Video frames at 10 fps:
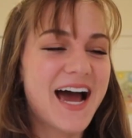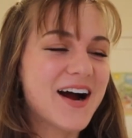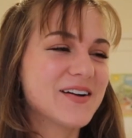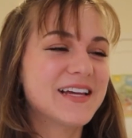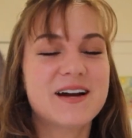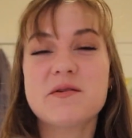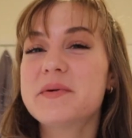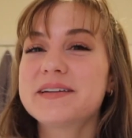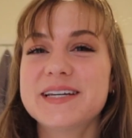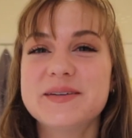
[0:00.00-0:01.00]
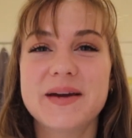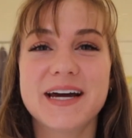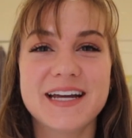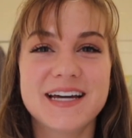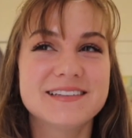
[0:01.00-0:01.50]
or like I'm about to hit
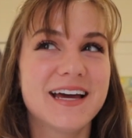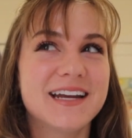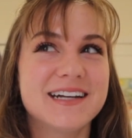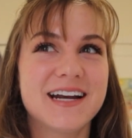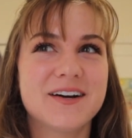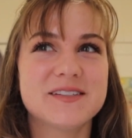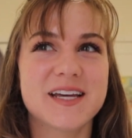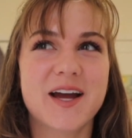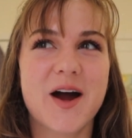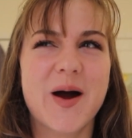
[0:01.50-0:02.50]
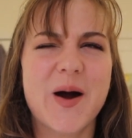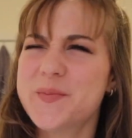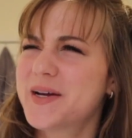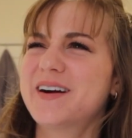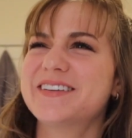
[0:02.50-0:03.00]
pan, and then I was like, oh
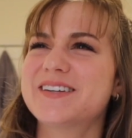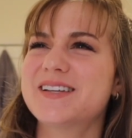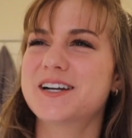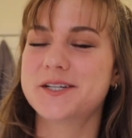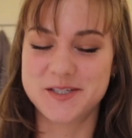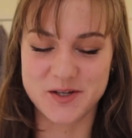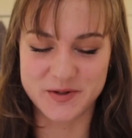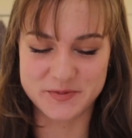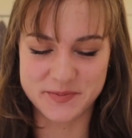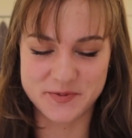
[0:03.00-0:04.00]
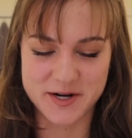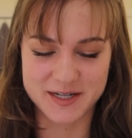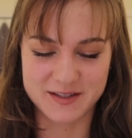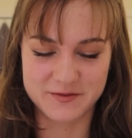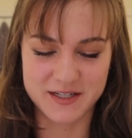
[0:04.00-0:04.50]
my god, there's actually so much more
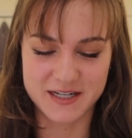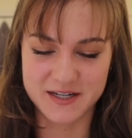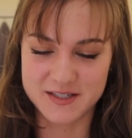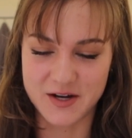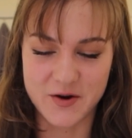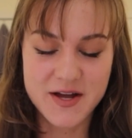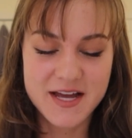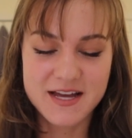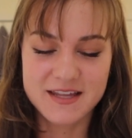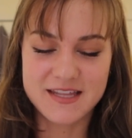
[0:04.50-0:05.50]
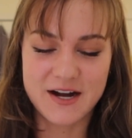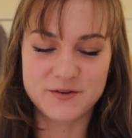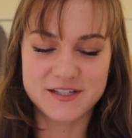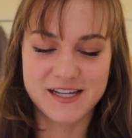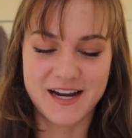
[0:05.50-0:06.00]
product left in here. So that
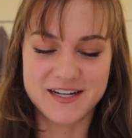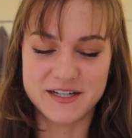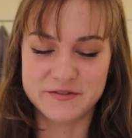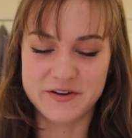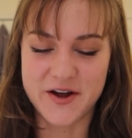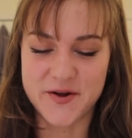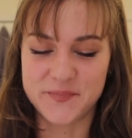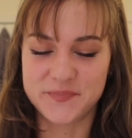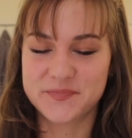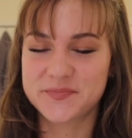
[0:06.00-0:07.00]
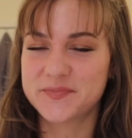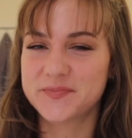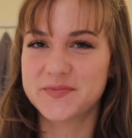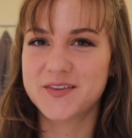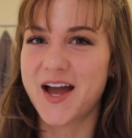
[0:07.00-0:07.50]
was kind of
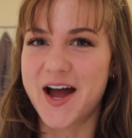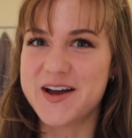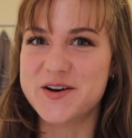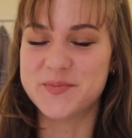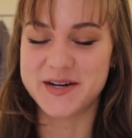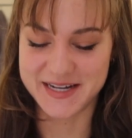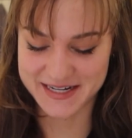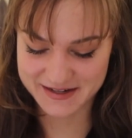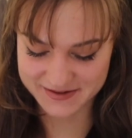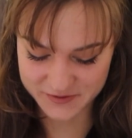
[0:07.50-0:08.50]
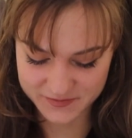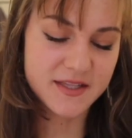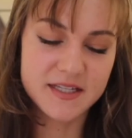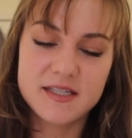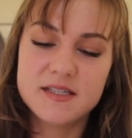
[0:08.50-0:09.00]
eye-opening.
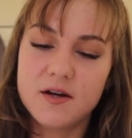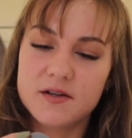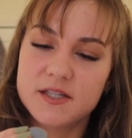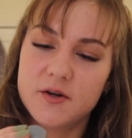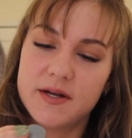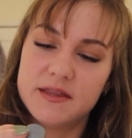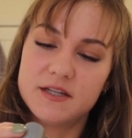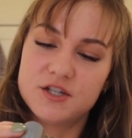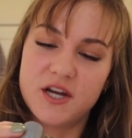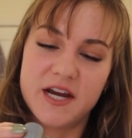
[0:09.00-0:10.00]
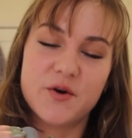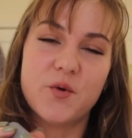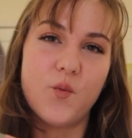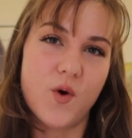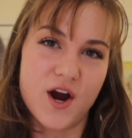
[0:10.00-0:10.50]
This is also in the shade
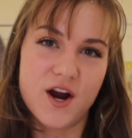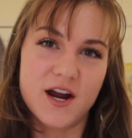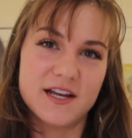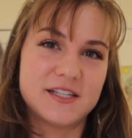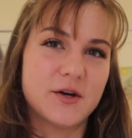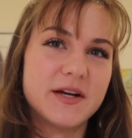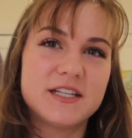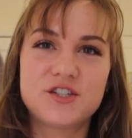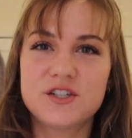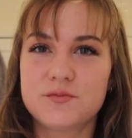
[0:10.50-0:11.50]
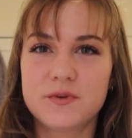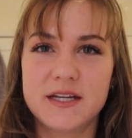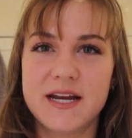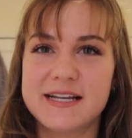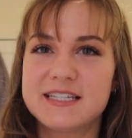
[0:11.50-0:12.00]
Work, so it's just
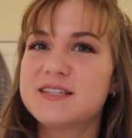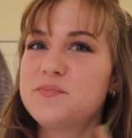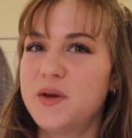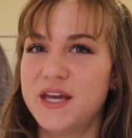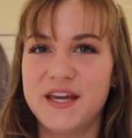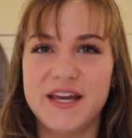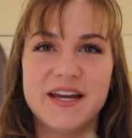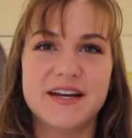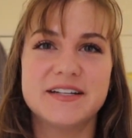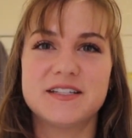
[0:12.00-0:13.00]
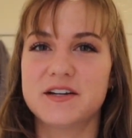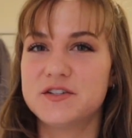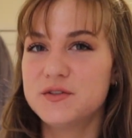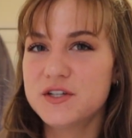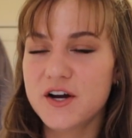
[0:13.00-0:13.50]
really nice pinky. It's not
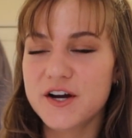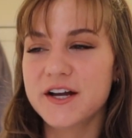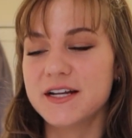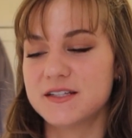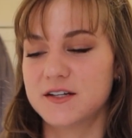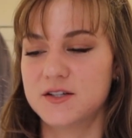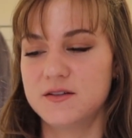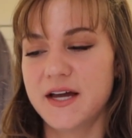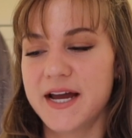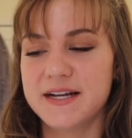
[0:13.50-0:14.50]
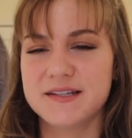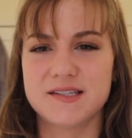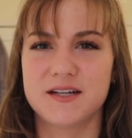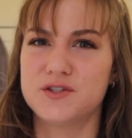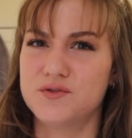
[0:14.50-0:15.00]
too dark, it's not too light,
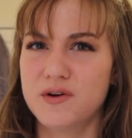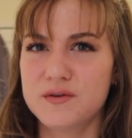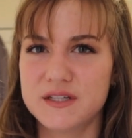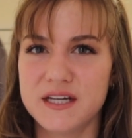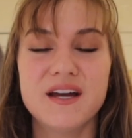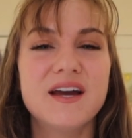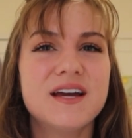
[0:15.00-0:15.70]
it's not too rosy,